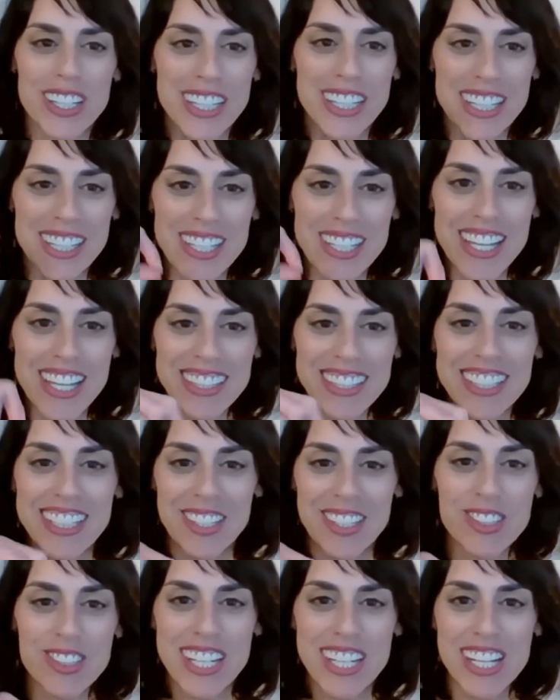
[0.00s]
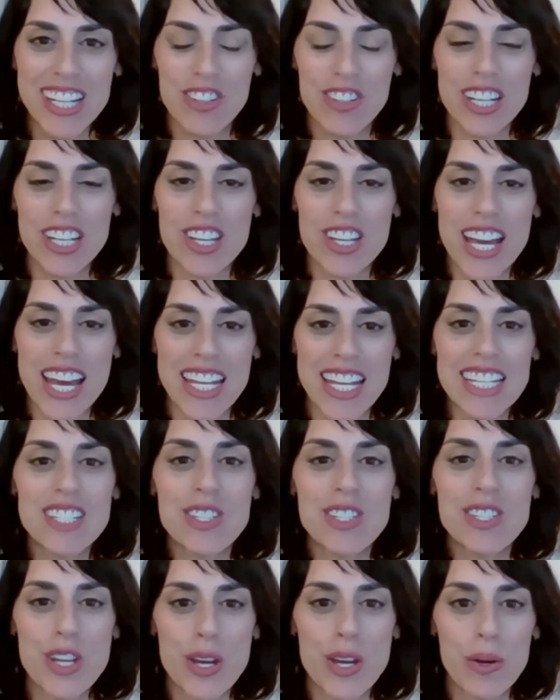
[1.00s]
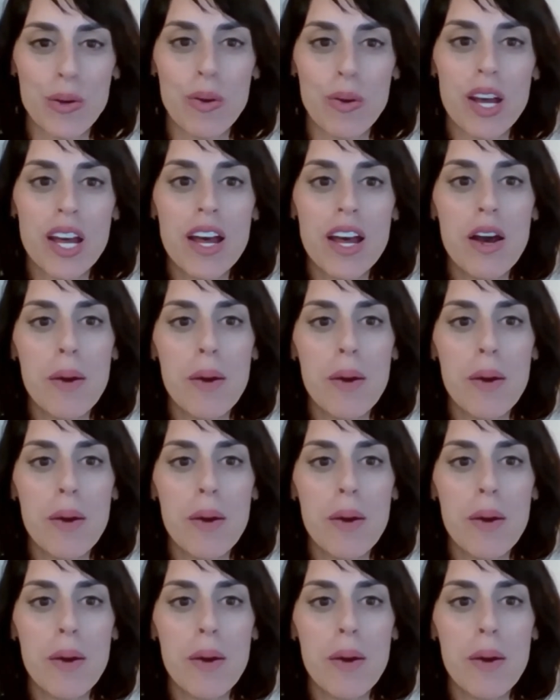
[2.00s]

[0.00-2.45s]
little nitty gritty you get into,